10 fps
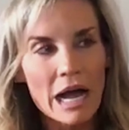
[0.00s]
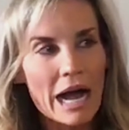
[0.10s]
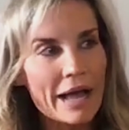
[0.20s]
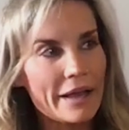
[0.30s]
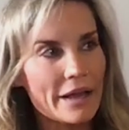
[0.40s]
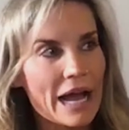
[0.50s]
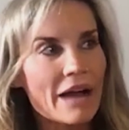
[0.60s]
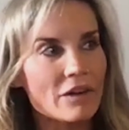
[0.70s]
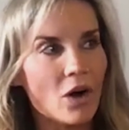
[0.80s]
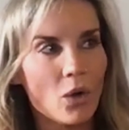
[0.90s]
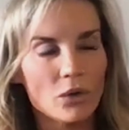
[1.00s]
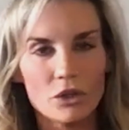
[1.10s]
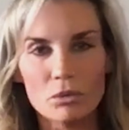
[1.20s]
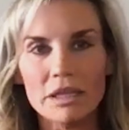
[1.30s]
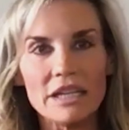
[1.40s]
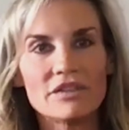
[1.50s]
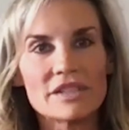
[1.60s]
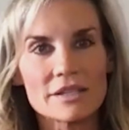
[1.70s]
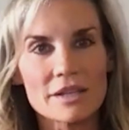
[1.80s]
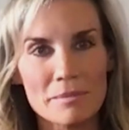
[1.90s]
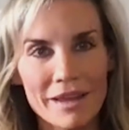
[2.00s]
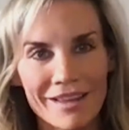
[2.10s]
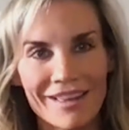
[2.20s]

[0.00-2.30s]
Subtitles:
I have a whole new belief system